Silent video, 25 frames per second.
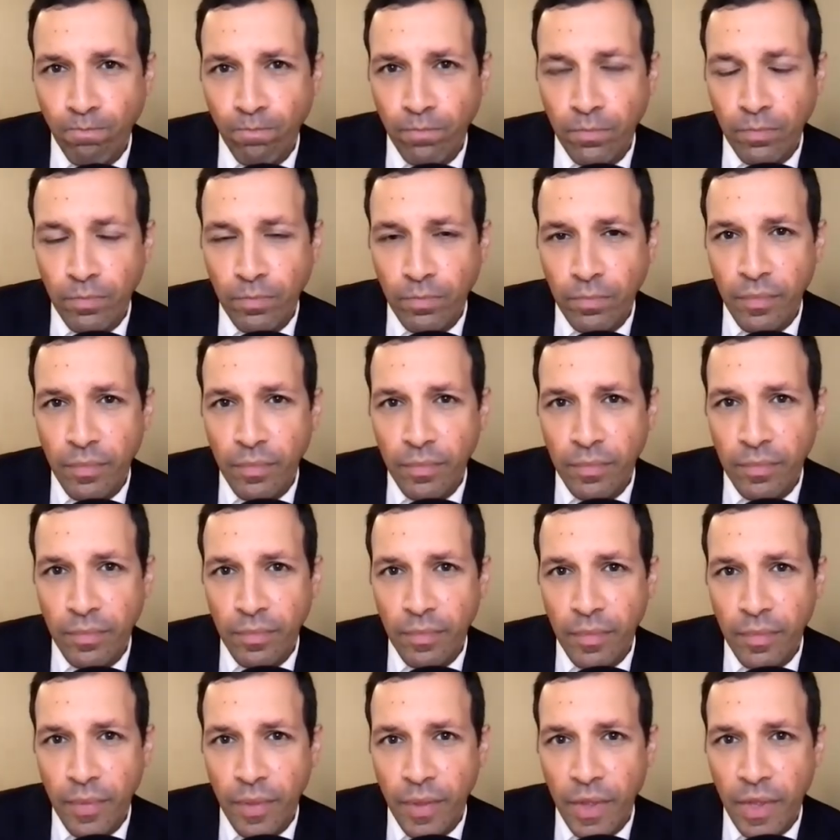
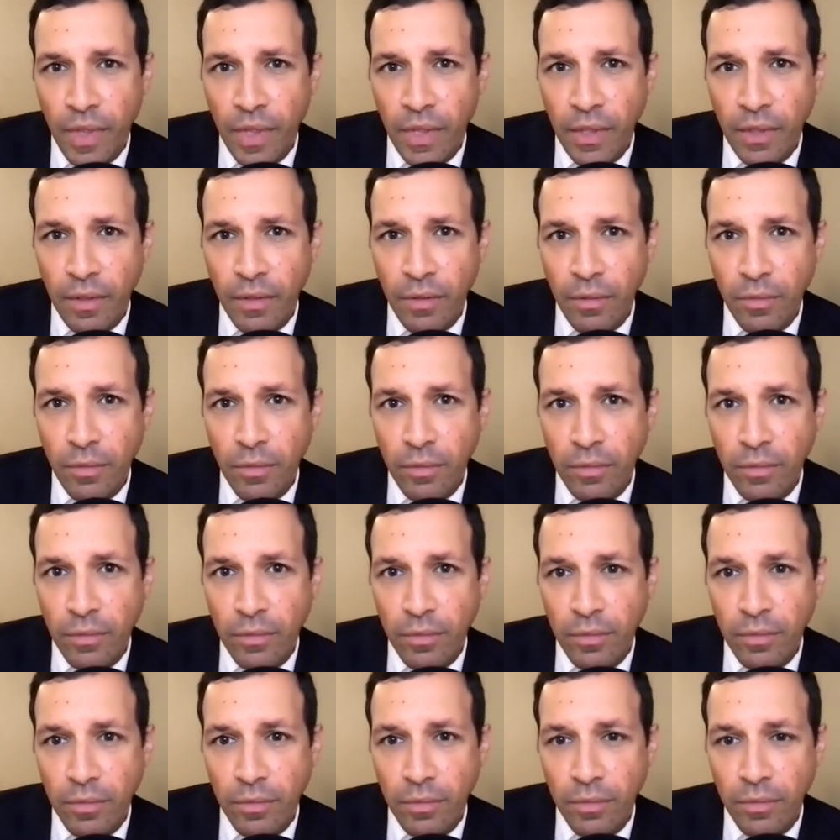
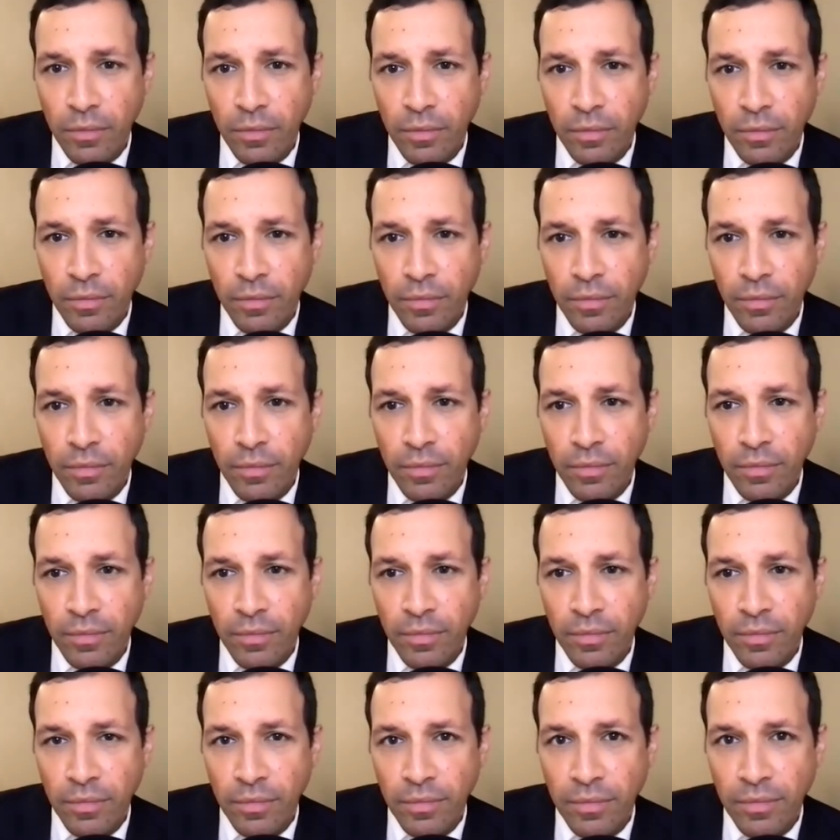The person shown says nothing.